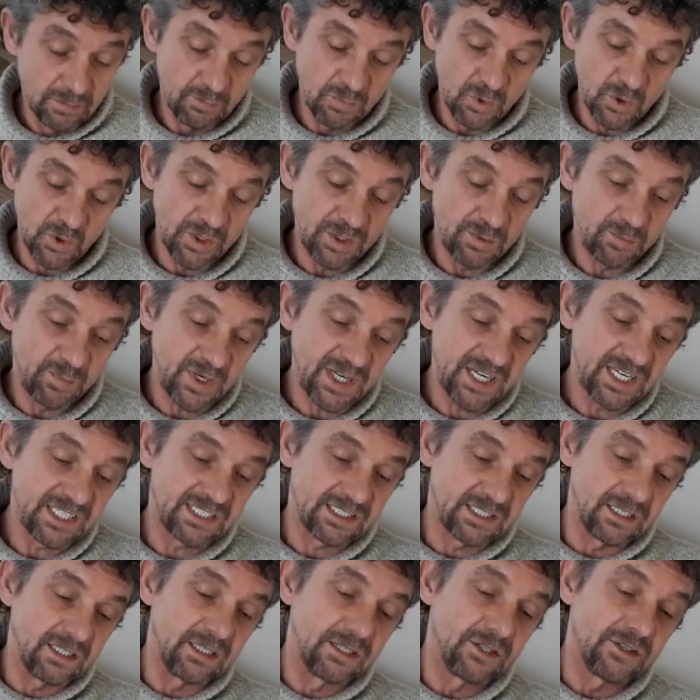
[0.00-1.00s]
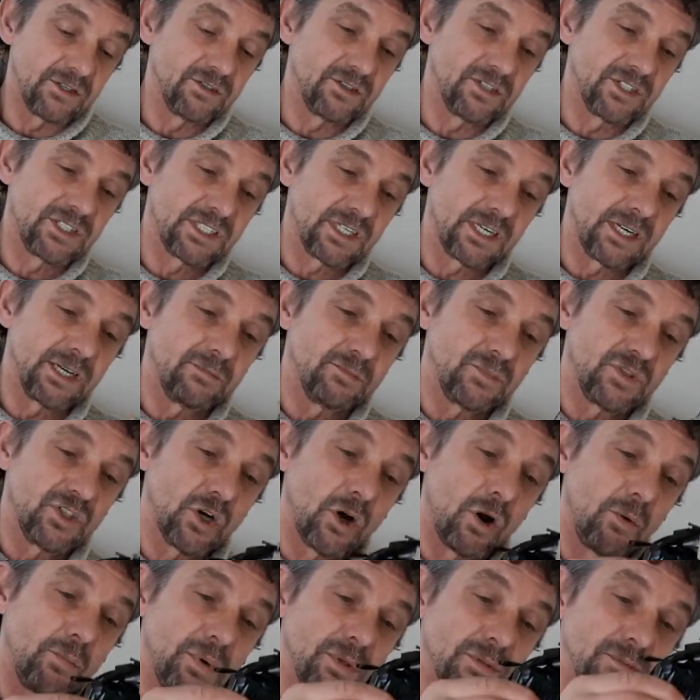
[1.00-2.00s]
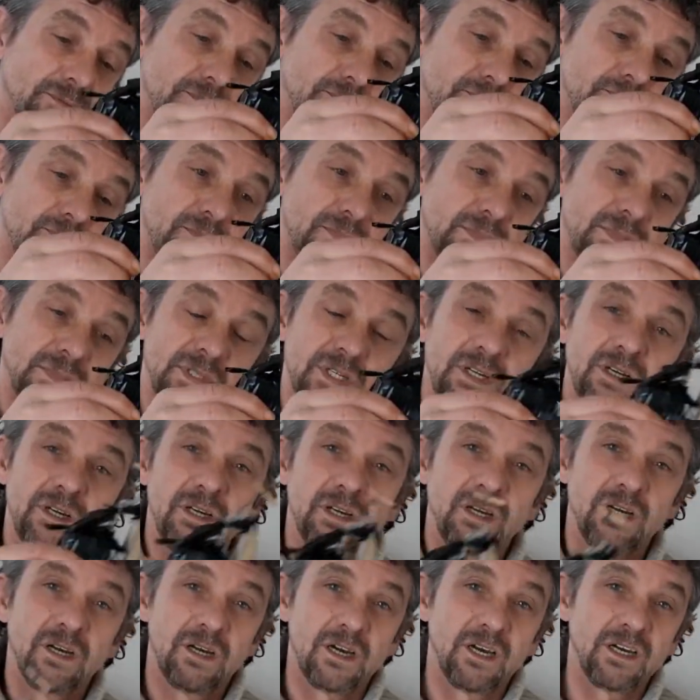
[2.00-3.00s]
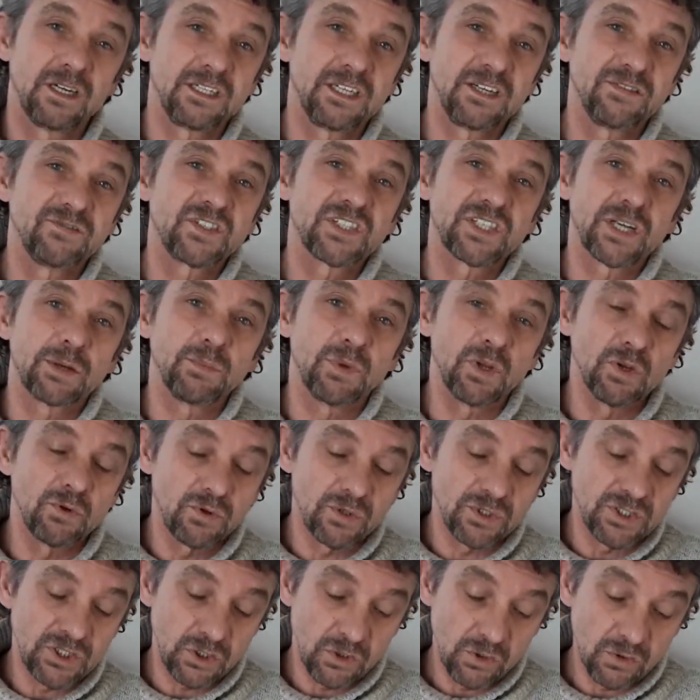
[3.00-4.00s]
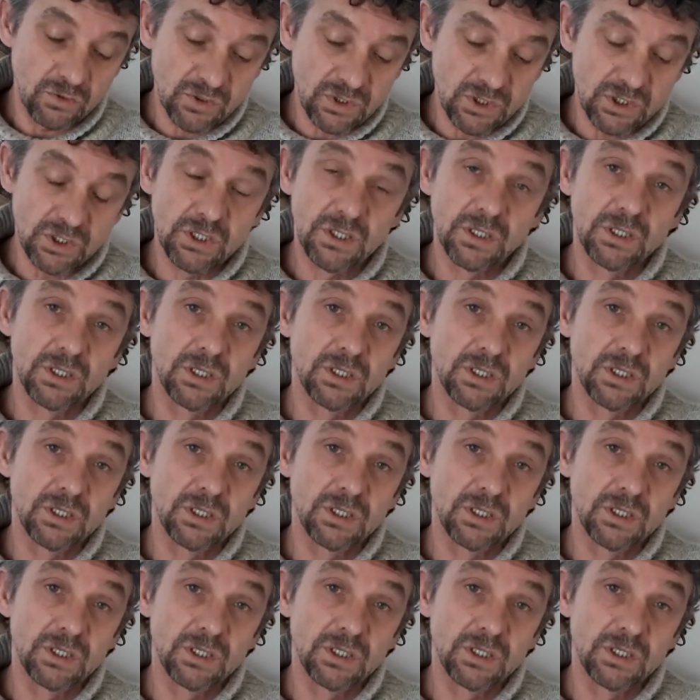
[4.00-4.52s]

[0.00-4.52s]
but they basically do the same job and give similar results.